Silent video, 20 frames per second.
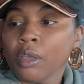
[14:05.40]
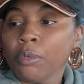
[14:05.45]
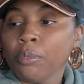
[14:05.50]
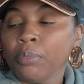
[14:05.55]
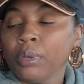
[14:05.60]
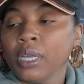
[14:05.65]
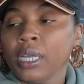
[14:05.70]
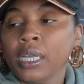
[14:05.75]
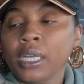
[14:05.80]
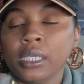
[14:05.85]

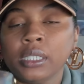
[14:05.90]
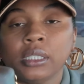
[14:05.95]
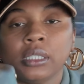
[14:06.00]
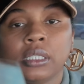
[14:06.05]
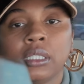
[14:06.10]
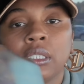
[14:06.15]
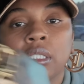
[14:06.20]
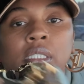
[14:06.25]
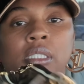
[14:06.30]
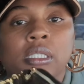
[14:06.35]
But
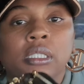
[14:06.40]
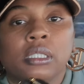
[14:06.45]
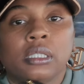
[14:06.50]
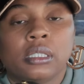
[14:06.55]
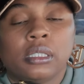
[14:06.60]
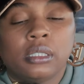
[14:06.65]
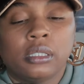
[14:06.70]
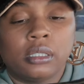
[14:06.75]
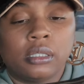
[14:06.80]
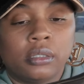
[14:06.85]

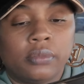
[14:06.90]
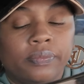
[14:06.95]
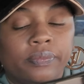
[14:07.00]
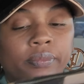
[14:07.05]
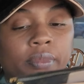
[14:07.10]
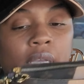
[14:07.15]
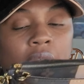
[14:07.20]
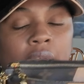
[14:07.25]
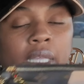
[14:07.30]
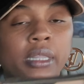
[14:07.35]

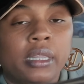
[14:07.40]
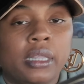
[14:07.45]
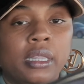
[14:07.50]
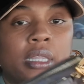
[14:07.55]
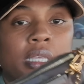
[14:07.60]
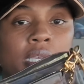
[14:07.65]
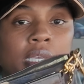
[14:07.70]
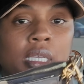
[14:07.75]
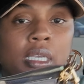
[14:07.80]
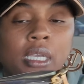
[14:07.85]
I
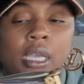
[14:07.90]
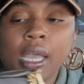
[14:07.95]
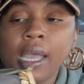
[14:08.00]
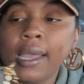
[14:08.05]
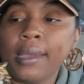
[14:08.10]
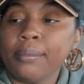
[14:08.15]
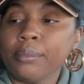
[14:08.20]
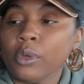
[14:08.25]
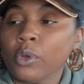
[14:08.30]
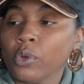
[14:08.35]
think
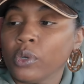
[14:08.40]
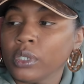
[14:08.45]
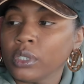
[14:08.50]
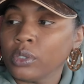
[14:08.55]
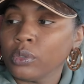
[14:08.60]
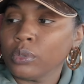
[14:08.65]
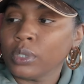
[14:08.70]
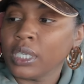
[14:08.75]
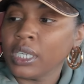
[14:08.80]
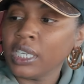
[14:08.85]
I'm going
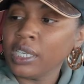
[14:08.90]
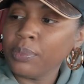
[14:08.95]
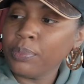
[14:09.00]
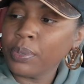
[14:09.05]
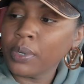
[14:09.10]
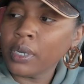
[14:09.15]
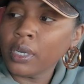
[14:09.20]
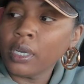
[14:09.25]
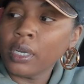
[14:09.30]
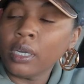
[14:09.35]
to keep
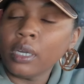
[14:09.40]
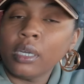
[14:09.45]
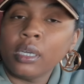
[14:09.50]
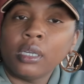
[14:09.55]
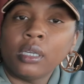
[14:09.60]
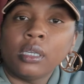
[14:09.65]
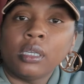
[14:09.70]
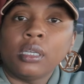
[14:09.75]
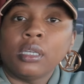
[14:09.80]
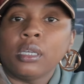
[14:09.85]
her.
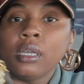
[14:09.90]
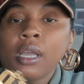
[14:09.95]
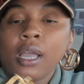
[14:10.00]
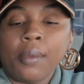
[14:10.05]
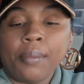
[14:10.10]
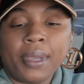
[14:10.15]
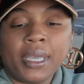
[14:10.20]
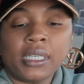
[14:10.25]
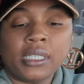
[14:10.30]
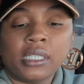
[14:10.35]
I
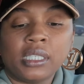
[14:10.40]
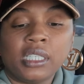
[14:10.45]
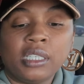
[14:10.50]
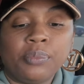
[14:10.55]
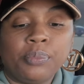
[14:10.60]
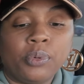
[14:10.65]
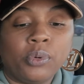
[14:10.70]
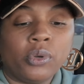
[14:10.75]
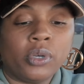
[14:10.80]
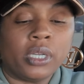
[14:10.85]
may
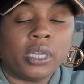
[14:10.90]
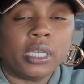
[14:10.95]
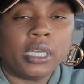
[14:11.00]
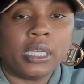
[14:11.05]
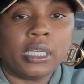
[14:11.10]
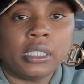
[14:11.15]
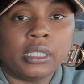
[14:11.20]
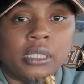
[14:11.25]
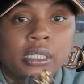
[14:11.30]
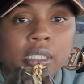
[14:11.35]
sleep on it
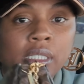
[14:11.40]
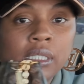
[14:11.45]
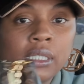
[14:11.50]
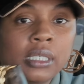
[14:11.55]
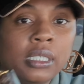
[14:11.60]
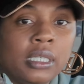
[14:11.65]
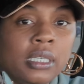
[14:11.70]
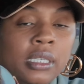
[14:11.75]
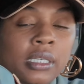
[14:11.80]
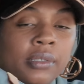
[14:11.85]
and
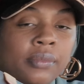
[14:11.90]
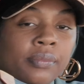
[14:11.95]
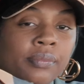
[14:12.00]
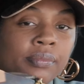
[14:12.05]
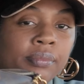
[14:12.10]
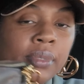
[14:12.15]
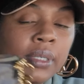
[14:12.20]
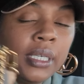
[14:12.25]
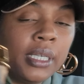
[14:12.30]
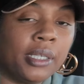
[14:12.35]
see.
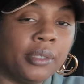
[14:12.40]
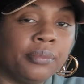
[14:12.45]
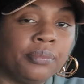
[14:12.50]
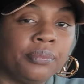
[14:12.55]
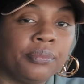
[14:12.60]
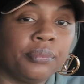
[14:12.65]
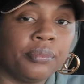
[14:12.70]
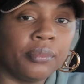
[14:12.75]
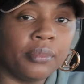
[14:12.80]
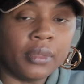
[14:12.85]
But
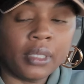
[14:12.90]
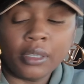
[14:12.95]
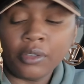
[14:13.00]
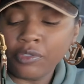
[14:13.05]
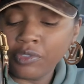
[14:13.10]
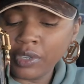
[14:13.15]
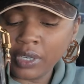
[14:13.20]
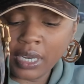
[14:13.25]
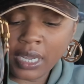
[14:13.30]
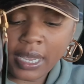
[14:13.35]

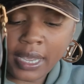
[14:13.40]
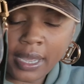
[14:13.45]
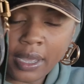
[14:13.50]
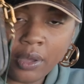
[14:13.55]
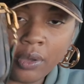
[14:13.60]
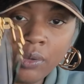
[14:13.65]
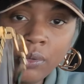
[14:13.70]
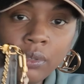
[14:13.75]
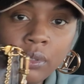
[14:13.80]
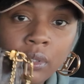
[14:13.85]
for
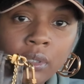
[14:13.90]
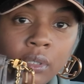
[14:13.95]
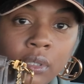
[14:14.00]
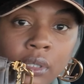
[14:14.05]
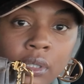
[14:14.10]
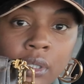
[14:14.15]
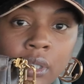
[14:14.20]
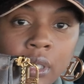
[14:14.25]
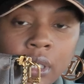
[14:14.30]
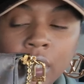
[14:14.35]
now,
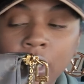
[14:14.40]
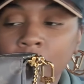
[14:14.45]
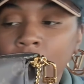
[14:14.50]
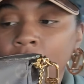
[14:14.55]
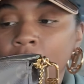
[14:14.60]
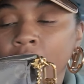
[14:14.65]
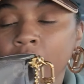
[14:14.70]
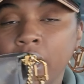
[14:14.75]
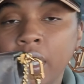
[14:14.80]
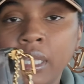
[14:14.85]

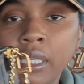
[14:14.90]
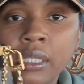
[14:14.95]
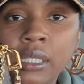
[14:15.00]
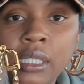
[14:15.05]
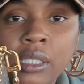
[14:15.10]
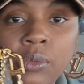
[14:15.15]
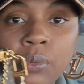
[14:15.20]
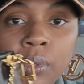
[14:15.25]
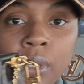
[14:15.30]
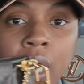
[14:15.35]
this
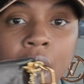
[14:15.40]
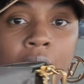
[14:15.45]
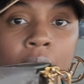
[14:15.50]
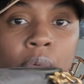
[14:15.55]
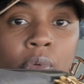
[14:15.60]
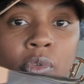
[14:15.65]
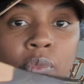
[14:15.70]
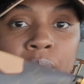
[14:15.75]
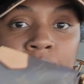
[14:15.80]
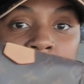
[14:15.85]
is what I
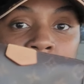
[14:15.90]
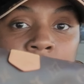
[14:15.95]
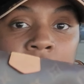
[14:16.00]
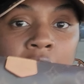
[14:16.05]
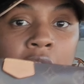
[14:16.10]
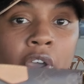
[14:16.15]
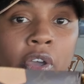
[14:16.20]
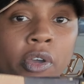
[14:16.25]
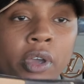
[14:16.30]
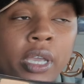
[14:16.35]
will be
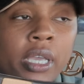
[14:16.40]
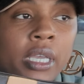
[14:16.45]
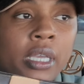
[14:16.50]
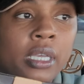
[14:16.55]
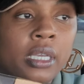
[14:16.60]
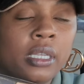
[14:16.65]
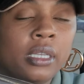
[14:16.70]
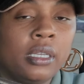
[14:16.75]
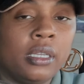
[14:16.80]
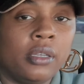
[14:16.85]

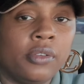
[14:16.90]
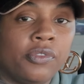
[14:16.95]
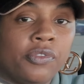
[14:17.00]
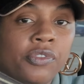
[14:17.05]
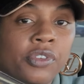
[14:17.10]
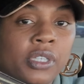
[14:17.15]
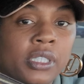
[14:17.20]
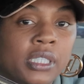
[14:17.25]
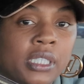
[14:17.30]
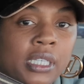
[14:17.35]
carrying
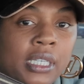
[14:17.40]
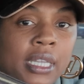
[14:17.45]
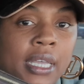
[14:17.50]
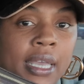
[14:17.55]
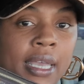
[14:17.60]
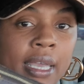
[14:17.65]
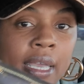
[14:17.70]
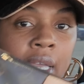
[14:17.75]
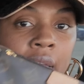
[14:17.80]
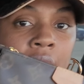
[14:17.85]
for
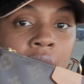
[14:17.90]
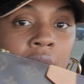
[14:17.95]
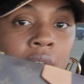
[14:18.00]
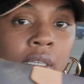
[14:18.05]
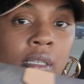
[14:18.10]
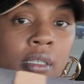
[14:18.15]
today